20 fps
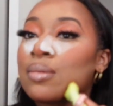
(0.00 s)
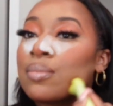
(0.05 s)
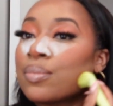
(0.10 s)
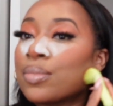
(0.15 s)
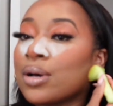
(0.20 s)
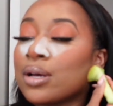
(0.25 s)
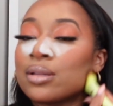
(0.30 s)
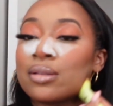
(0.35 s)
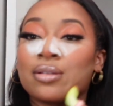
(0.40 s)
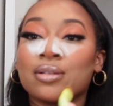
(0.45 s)

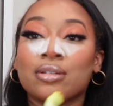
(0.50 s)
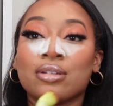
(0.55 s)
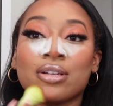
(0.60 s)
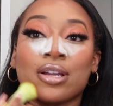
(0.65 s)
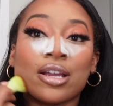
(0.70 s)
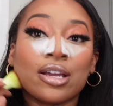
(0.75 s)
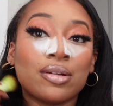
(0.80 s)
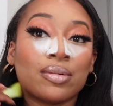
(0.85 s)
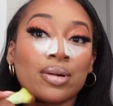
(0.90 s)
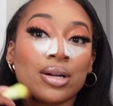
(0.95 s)
but the
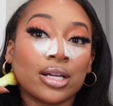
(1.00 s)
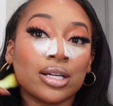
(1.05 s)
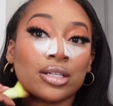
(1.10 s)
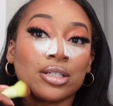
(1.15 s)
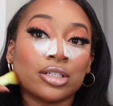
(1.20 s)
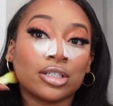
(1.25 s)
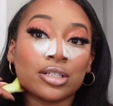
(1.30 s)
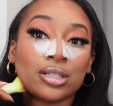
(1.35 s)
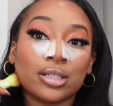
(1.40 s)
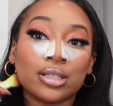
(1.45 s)
shade
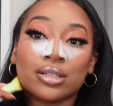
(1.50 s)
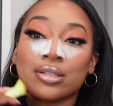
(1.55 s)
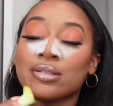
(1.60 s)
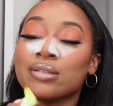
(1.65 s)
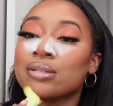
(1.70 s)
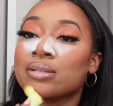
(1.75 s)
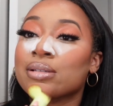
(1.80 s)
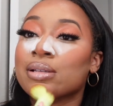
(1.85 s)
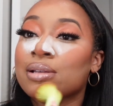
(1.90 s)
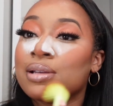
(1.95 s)
range
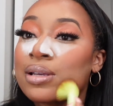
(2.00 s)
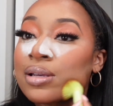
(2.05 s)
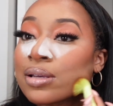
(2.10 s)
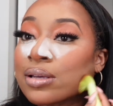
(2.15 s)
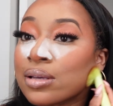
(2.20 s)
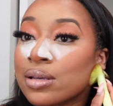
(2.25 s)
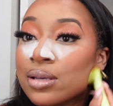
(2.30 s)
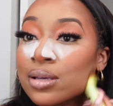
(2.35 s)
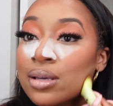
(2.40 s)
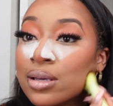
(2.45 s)
is
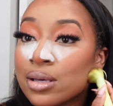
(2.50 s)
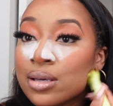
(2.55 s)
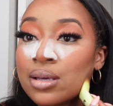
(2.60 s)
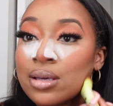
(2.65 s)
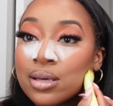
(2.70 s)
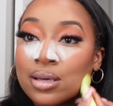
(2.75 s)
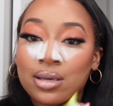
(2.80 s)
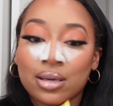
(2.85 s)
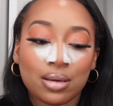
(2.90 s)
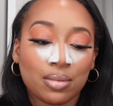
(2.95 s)

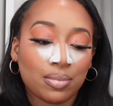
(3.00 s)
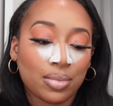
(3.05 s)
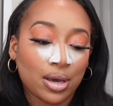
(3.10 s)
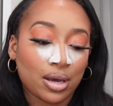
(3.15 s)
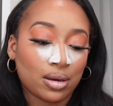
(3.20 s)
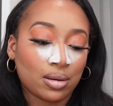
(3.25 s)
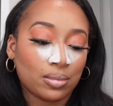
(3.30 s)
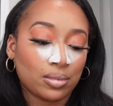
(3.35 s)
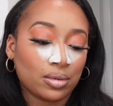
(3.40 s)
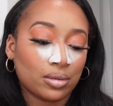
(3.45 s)

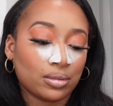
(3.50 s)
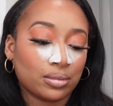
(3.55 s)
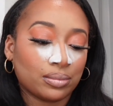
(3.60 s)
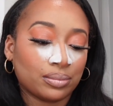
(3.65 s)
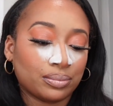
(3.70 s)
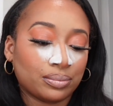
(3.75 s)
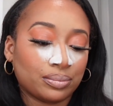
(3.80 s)
impeccable.